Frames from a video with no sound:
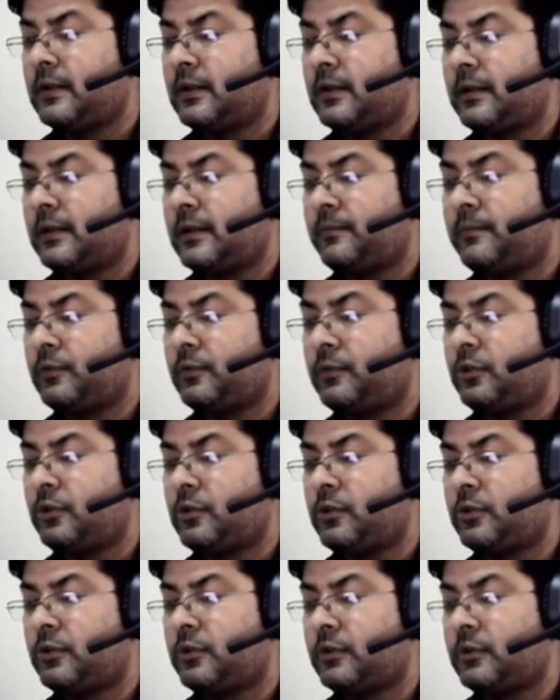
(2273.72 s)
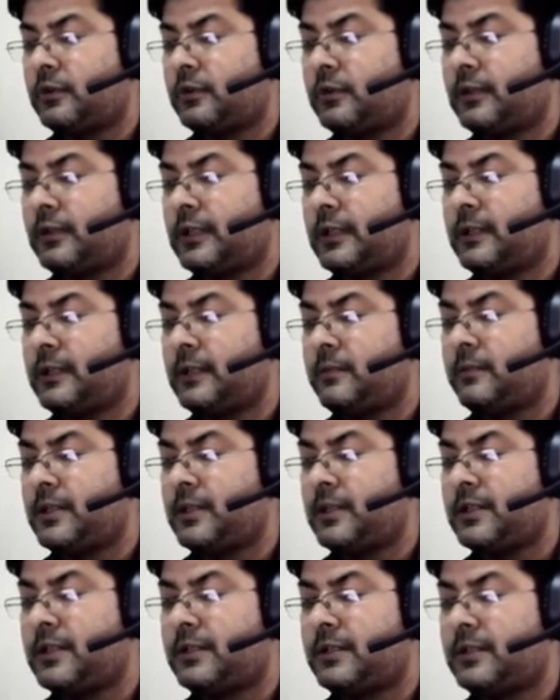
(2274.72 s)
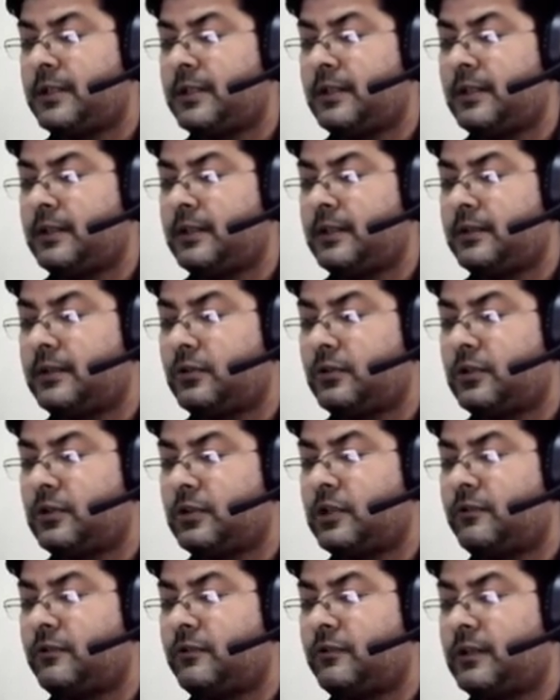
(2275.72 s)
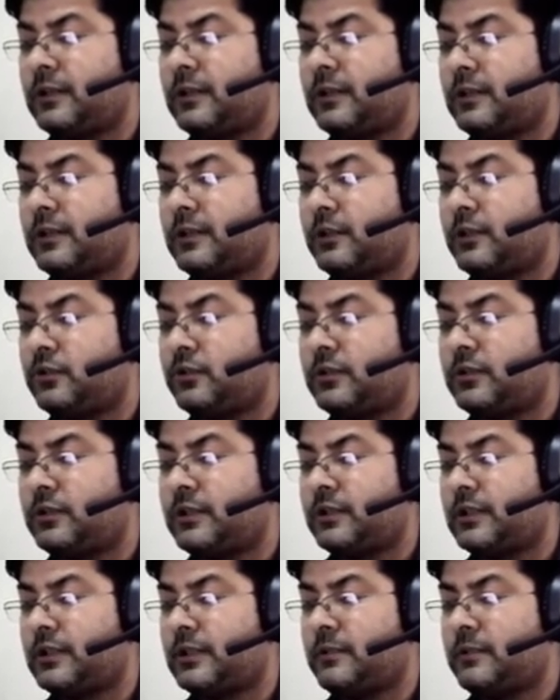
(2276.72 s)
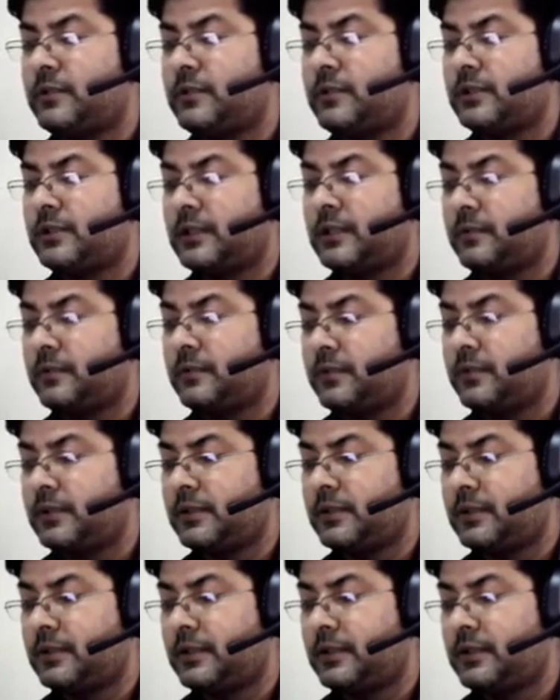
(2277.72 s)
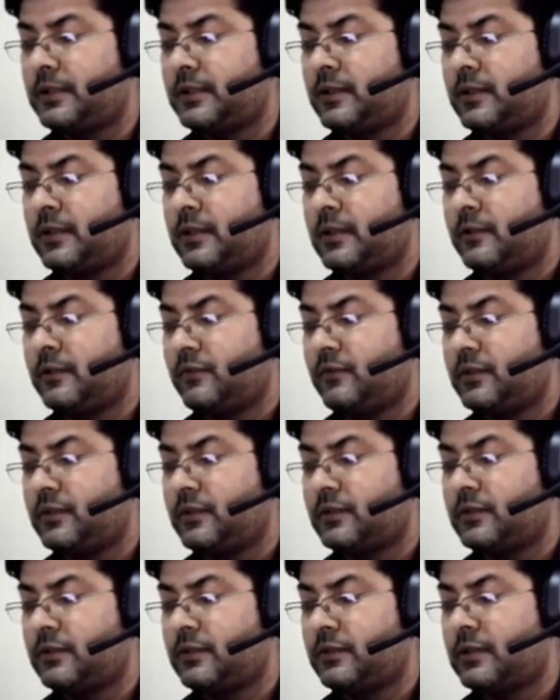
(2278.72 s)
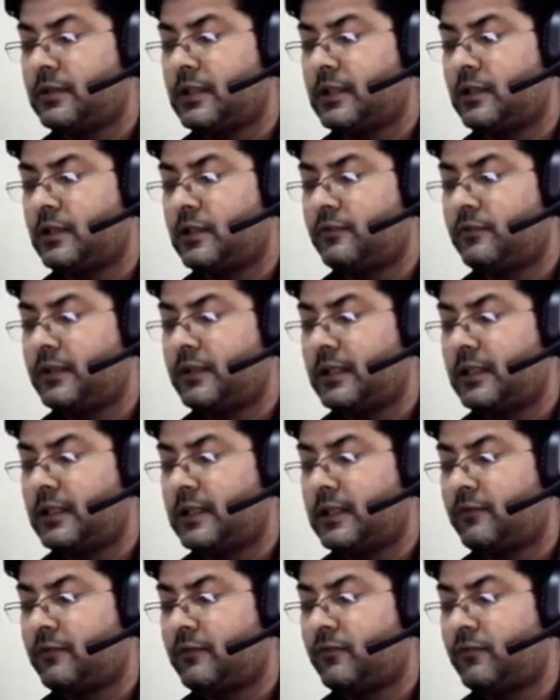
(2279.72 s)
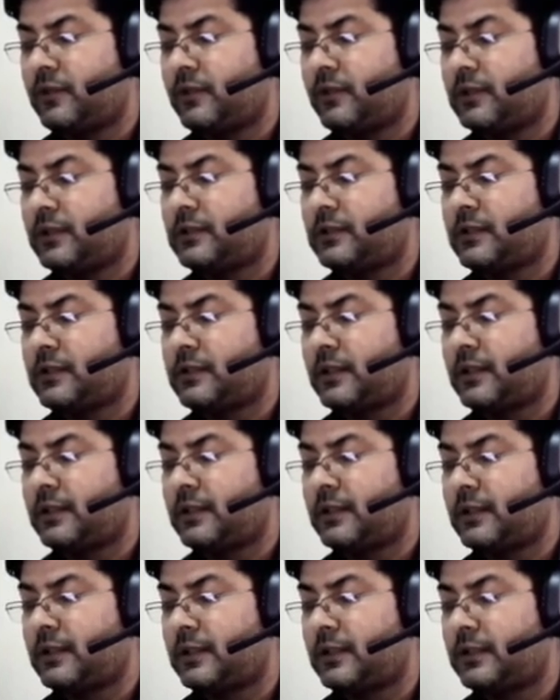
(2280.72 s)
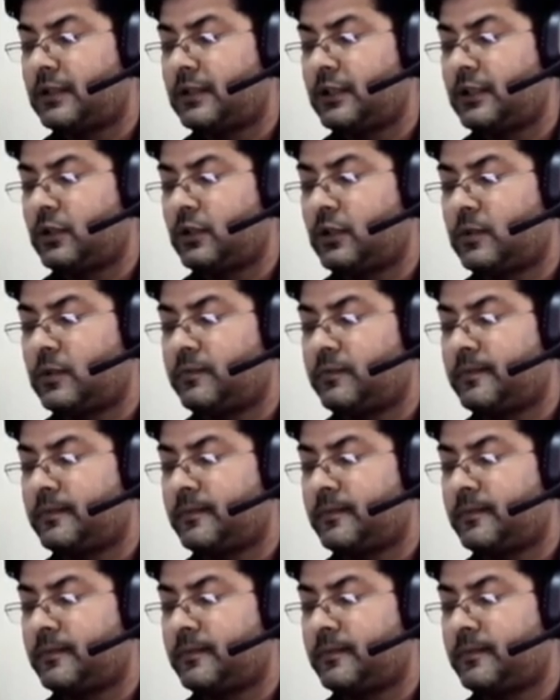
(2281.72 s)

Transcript: upon ABC. So now we can reduce this ABC. Now we are left with 3k cube,